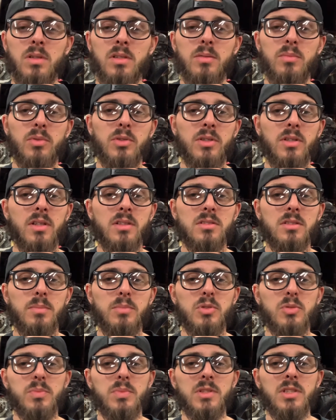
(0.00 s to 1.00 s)
to bring you guys up to
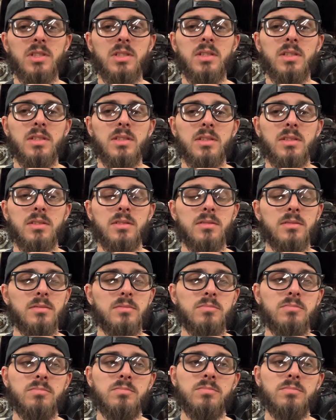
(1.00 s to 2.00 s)
speed, and
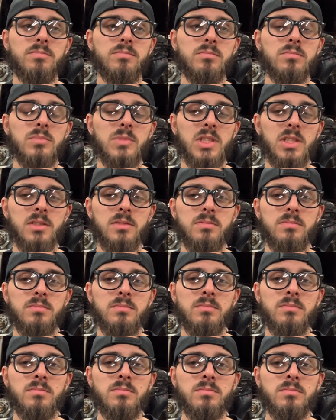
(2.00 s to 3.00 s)
yeah,
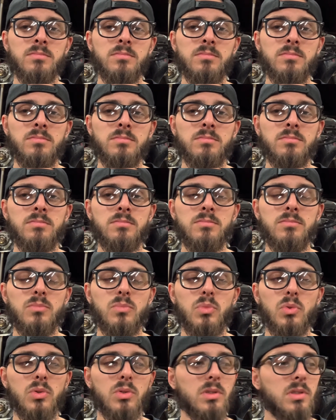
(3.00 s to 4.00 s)

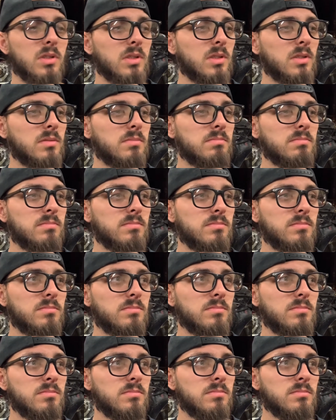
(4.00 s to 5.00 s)
we'll
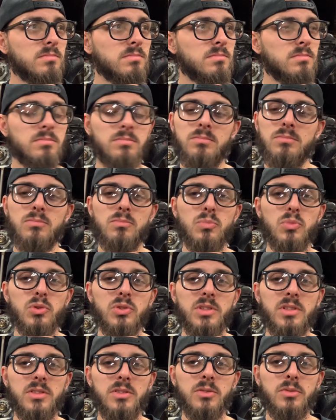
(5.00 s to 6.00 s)
see
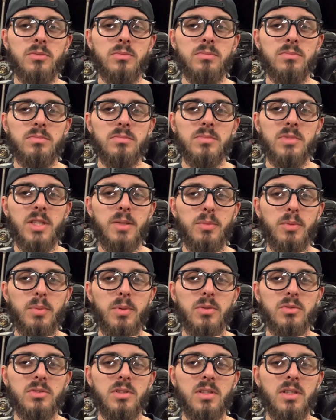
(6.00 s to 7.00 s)
you soon. Keep you
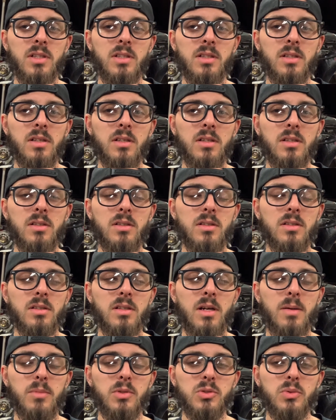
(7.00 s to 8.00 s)
posted on
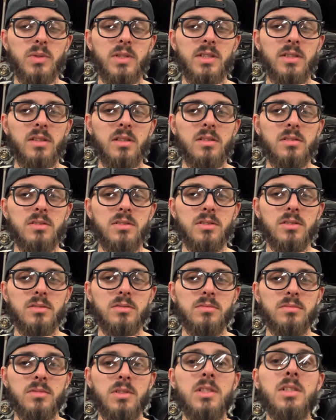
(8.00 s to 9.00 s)
how much we get done. So
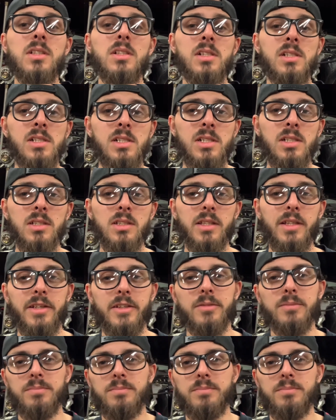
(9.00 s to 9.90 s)
later.